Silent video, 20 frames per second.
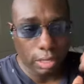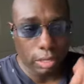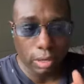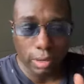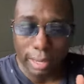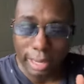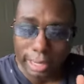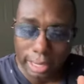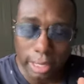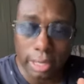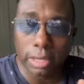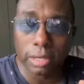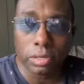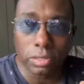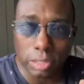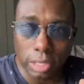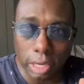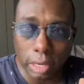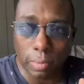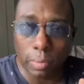I can
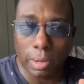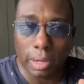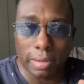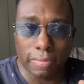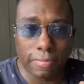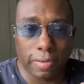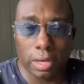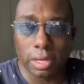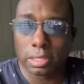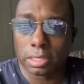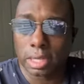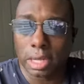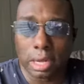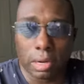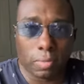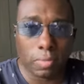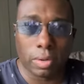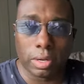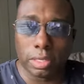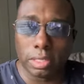understand why fellas kind
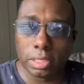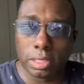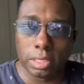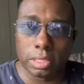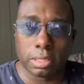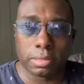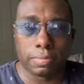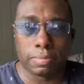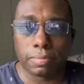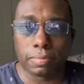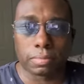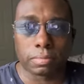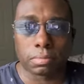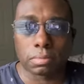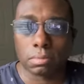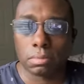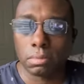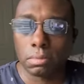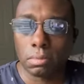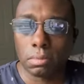of want to just
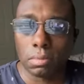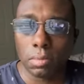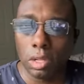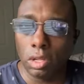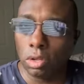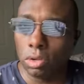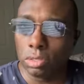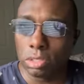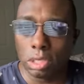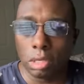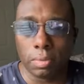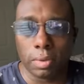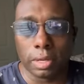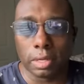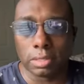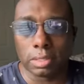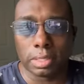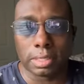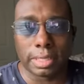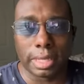go see what
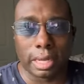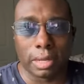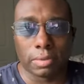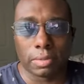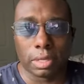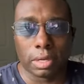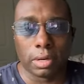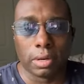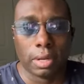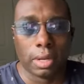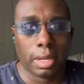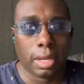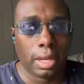else is out there.